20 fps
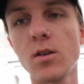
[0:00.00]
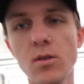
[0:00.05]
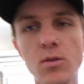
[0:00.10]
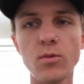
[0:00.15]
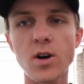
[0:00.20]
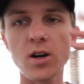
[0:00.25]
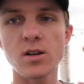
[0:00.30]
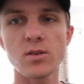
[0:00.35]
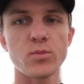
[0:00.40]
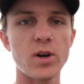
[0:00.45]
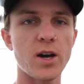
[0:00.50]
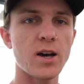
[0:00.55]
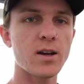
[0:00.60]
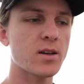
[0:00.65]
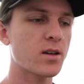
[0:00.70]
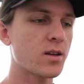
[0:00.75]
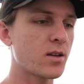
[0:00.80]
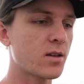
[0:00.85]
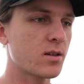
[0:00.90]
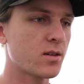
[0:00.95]
Welcome
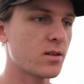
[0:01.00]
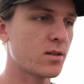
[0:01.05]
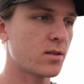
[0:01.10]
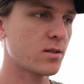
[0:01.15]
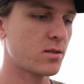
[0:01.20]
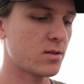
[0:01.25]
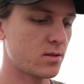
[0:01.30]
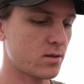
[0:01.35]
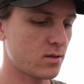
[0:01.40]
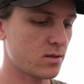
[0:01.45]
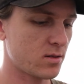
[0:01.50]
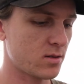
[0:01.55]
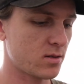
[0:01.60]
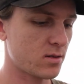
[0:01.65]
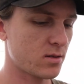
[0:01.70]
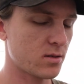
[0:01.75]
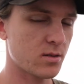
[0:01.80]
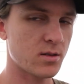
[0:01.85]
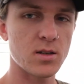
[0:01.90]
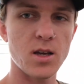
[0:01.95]
back.
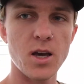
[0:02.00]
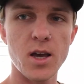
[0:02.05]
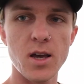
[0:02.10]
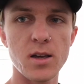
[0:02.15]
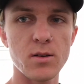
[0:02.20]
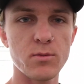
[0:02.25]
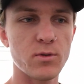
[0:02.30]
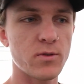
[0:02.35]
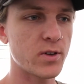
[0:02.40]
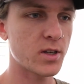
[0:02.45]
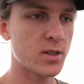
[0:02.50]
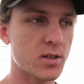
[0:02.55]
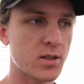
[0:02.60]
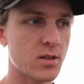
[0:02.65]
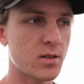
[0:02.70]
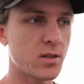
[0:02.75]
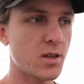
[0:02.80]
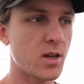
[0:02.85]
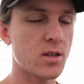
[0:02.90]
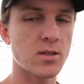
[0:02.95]
Today we're
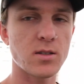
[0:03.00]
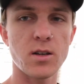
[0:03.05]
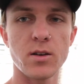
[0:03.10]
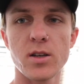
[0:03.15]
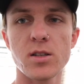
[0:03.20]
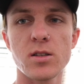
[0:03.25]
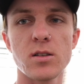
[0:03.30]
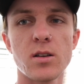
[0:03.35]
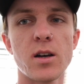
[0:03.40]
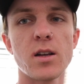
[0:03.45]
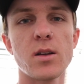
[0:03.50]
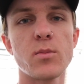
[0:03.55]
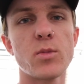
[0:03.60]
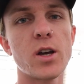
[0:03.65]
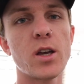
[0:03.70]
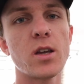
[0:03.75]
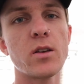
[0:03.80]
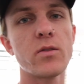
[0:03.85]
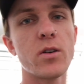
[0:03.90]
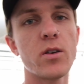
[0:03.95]
fixing the SRS light in
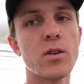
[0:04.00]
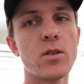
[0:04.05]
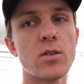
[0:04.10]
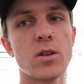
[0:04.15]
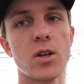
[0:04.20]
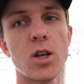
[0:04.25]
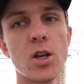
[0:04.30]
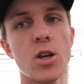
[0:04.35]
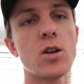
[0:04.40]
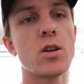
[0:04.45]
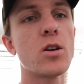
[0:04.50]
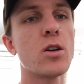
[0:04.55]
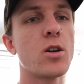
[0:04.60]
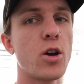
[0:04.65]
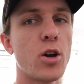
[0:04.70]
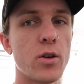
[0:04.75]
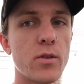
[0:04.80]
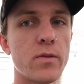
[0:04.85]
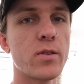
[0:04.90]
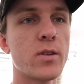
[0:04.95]
my Evo,
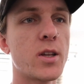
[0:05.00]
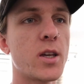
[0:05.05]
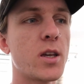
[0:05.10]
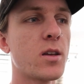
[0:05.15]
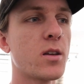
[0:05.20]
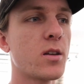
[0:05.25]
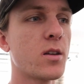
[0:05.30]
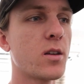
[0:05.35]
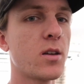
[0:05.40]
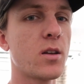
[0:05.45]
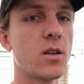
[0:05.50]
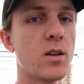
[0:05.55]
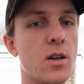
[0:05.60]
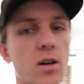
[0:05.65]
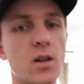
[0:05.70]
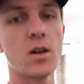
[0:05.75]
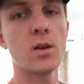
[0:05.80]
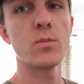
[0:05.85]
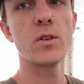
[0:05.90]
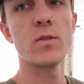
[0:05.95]
hopefully.
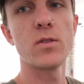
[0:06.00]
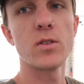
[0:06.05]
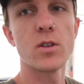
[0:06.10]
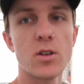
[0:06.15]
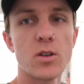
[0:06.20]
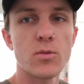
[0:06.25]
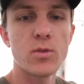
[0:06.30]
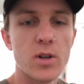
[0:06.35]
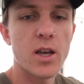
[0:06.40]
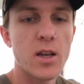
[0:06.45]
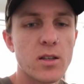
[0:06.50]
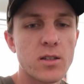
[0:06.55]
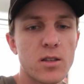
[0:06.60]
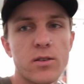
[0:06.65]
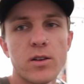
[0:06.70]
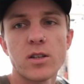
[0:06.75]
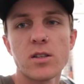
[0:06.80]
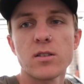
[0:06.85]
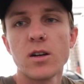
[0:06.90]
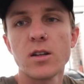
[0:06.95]
If you don't know what an
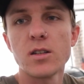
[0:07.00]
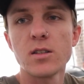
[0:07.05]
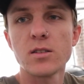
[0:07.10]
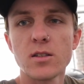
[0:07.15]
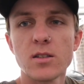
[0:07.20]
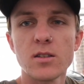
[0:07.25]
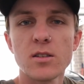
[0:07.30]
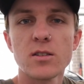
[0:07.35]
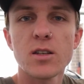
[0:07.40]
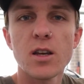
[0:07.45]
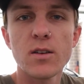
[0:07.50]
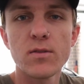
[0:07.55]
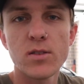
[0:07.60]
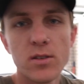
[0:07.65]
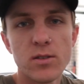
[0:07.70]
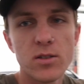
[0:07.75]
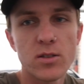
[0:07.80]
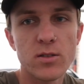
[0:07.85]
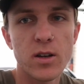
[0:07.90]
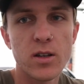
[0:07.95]
SRS light is, it's a
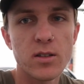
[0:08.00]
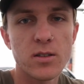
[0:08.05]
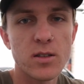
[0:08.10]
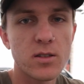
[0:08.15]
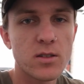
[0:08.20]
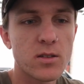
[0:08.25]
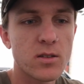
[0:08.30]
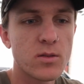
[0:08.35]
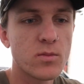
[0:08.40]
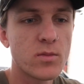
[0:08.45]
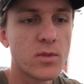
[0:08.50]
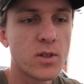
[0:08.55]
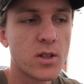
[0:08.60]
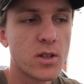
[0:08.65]
safety restraint system.